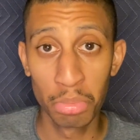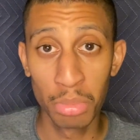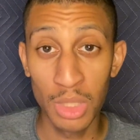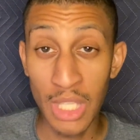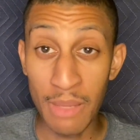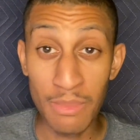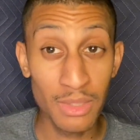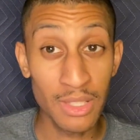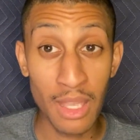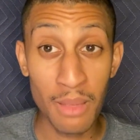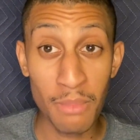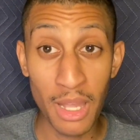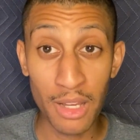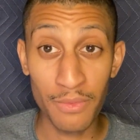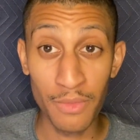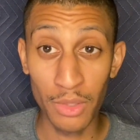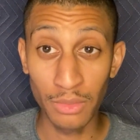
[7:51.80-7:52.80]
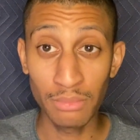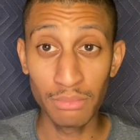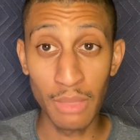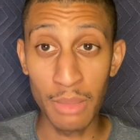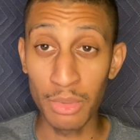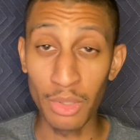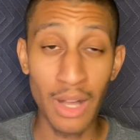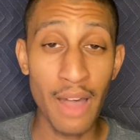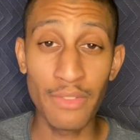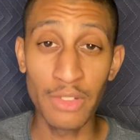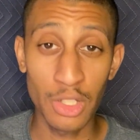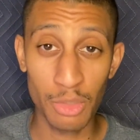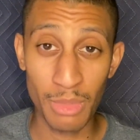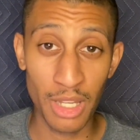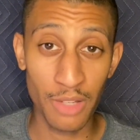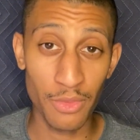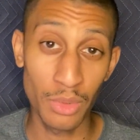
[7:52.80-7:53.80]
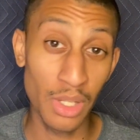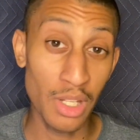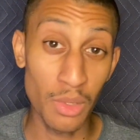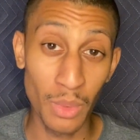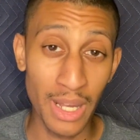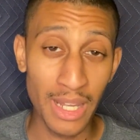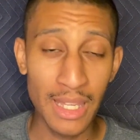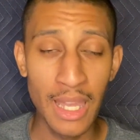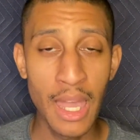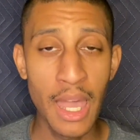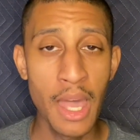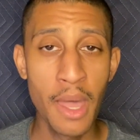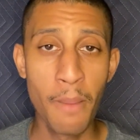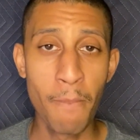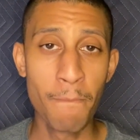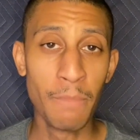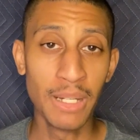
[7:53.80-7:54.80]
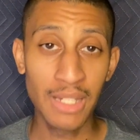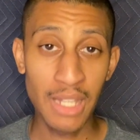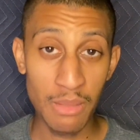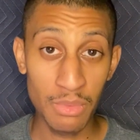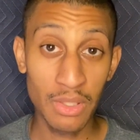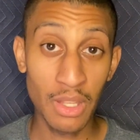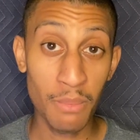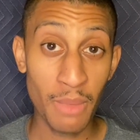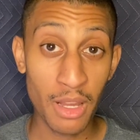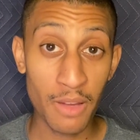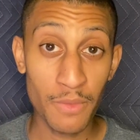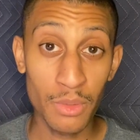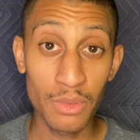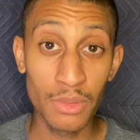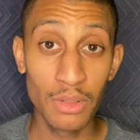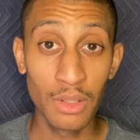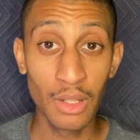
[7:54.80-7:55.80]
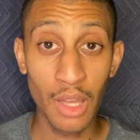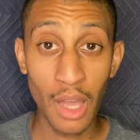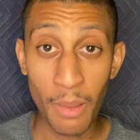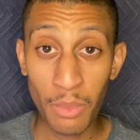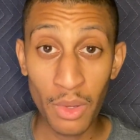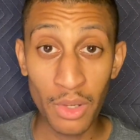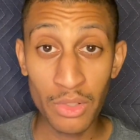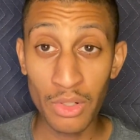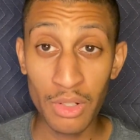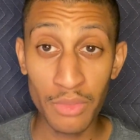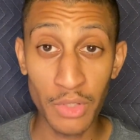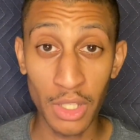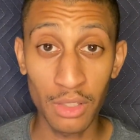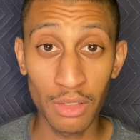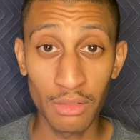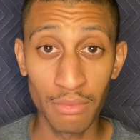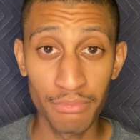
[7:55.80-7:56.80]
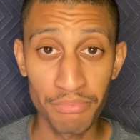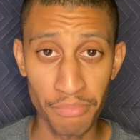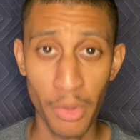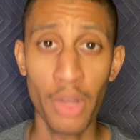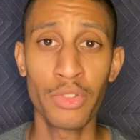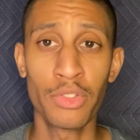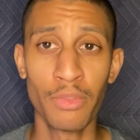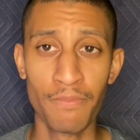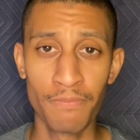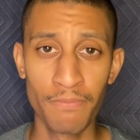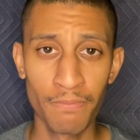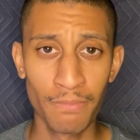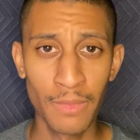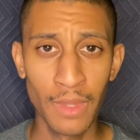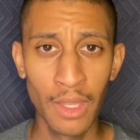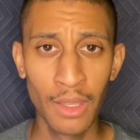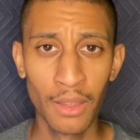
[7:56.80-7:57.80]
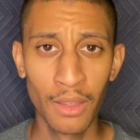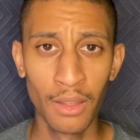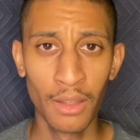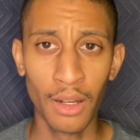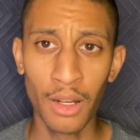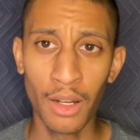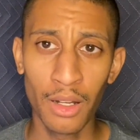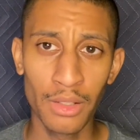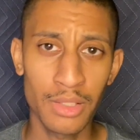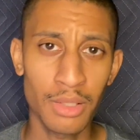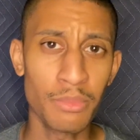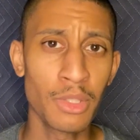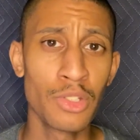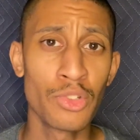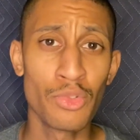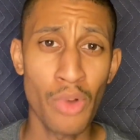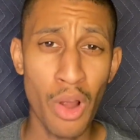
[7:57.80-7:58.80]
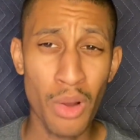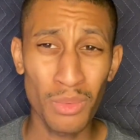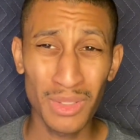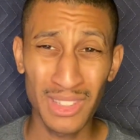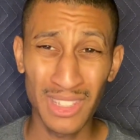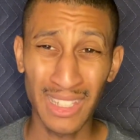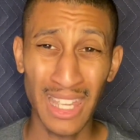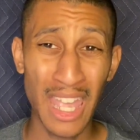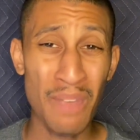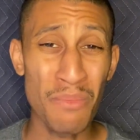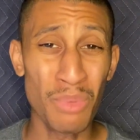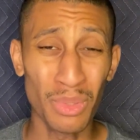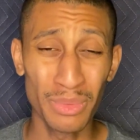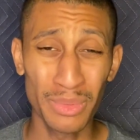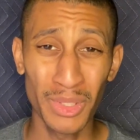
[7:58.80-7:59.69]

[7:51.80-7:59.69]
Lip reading: Keep the same microphone. Maybe you'll have another microphone anyway, but keep the same microphone. Upgrade your interface. Awesome. Something's wrong with the cable.